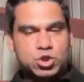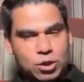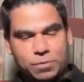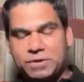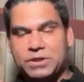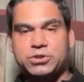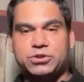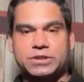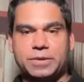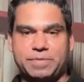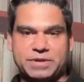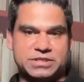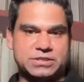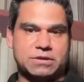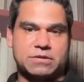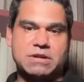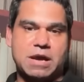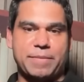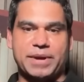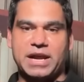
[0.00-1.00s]
sob kichute
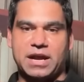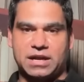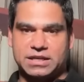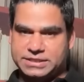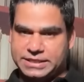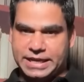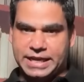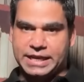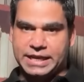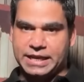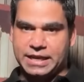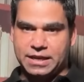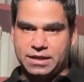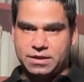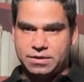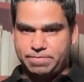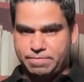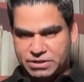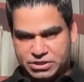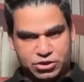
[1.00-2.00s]
Kamala Harris egiye
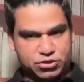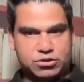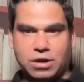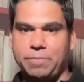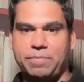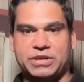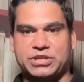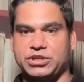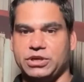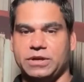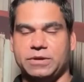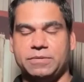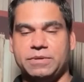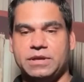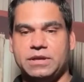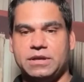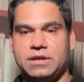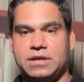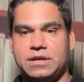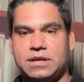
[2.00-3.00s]
President Trump er cheye,
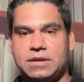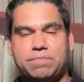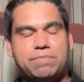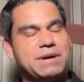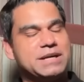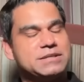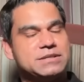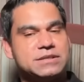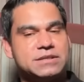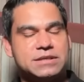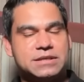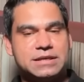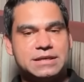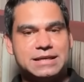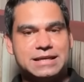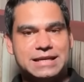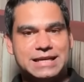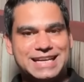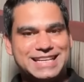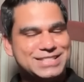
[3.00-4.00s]
but
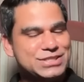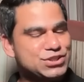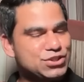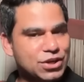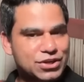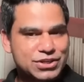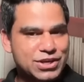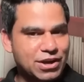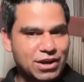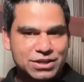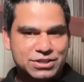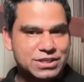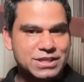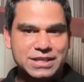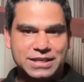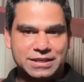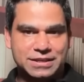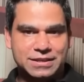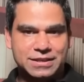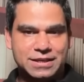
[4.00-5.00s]
it's not
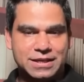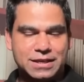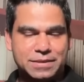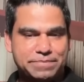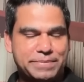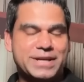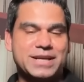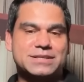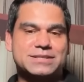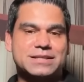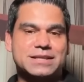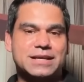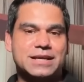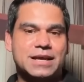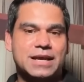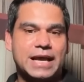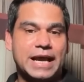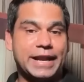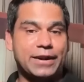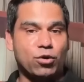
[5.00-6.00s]
guaranteed. Because
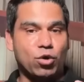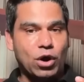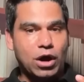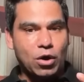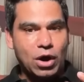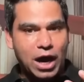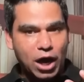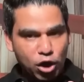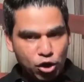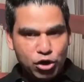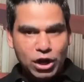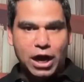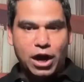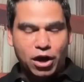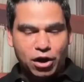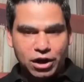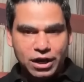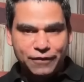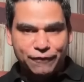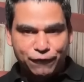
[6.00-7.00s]
an
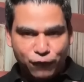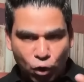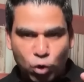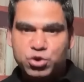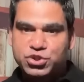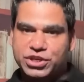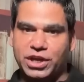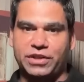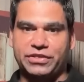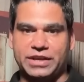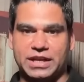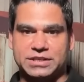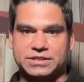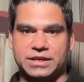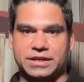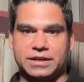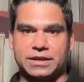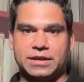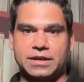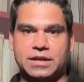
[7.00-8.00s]
early vote jara
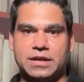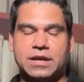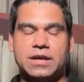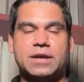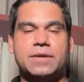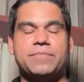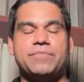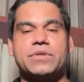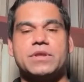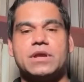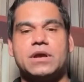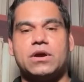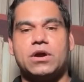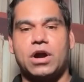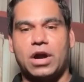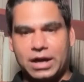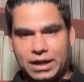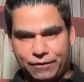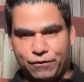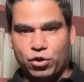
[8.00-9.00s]
diyechen,
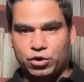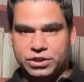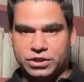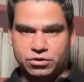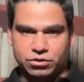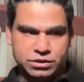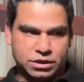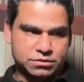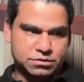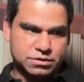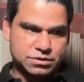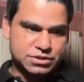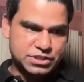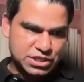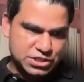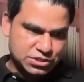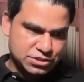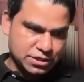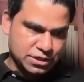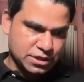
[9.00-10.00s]
early voted, or the
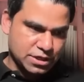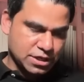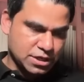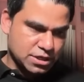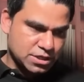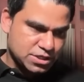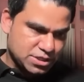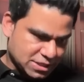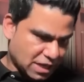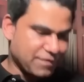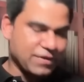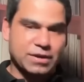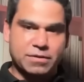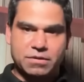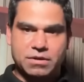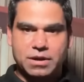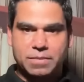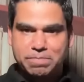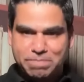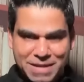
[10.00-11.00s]
67
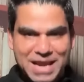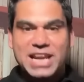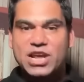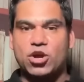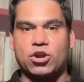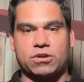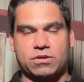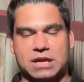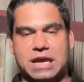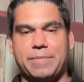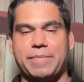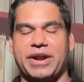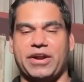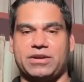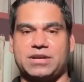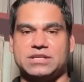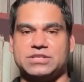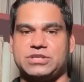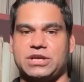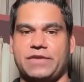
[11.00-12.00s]
million
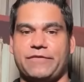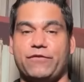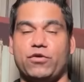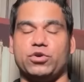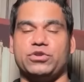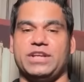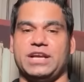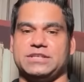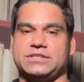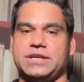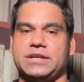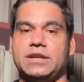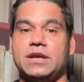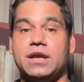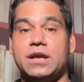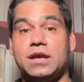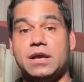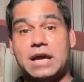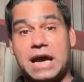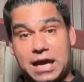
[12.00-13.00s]
Americans jara vote diyechen,
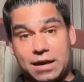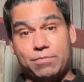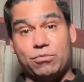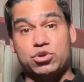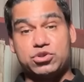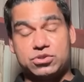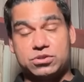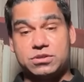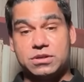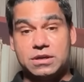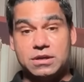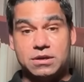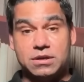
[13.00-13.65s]
almost